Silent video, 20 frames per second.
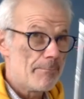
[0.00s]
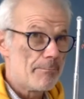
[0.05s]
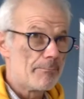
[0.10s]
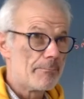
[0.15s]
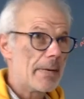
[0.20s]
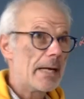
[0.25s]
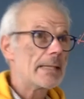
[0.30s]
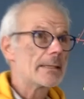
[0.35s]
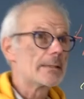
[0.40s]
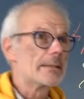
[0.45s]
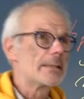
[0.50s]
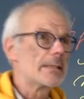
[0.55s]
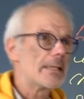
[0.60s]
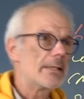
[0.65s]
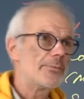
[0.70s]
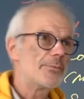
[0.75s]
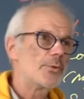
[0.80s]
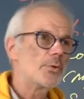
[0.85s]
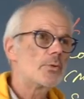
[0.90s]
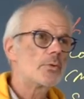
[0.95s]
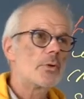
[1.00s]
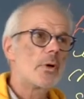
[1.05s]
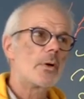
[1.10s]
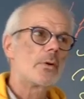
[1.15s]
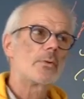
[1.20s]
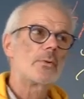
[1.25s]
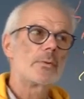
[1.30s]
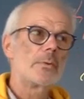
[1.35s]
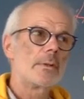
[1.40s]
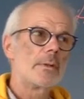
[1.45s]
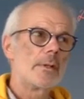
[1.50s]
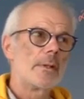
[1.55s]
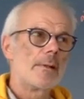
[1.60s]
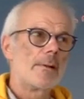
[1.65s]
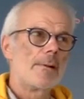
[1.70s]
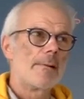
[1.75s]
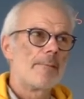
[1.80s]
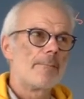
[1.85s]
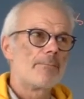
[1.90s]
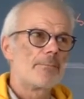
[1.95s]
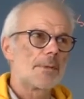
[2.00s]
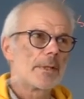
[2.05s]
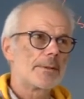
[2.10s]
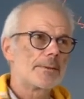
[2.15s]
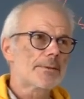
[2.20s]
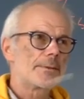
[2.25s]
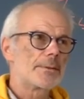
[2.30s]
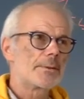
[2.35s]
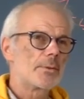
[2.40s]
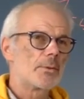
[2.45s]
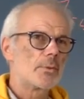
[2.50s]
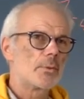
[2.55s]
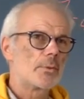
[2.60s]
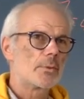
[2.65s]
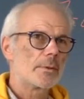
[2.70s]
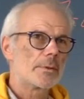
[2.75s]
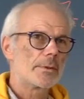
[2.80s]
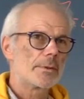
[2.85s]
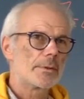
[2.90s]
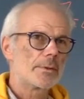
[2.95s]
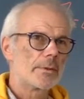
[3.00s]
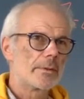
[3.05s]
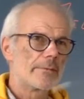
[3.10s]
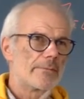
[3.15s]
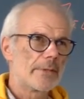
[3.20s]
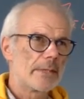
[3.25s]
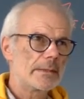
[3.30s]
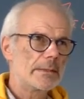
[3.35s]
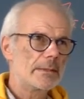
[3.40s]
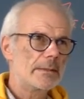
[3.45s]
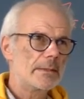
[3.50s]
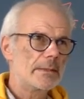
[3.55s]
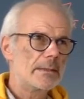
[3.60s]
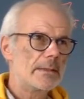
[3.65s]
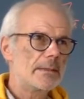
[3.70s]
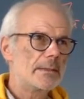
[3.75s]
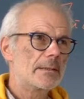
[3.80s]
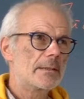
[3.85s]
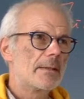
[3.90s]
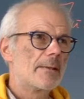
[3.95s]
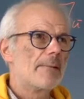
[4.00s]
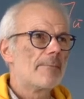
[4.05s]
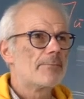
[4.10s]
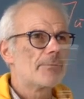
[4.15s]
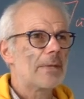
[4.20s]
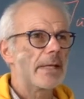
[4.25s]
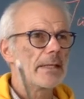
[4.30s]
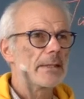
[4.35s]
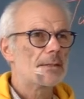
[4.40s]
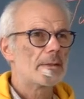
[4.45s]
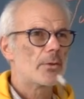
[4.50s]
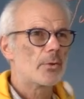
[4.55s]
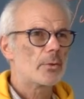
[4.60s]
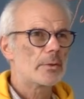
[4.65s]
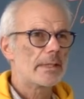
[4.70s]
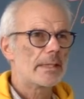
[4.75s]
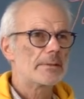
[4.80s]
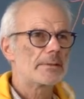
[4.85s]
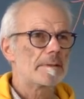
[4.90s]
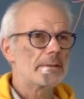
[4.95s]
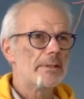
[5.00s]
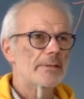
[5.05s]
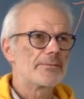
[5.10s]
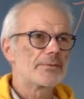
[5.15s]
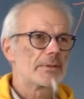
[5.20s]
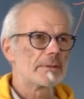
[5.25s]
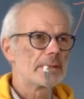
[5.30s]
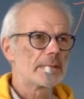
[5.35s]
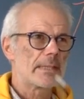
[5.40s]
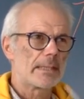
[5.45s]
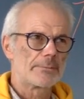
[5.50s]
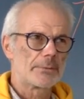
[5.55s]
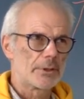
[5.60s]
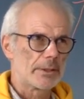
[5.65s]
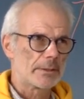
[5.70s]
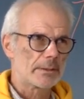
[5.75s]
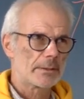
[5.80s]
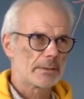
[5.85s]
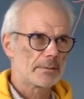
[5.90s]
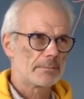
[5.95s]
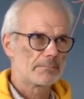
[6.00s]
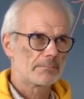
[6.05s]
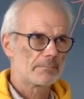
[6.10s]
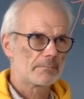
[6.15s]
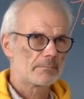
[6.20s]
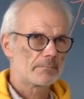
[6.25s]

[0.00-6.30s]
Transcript: Mind, if you go through universities and look at the different subjects,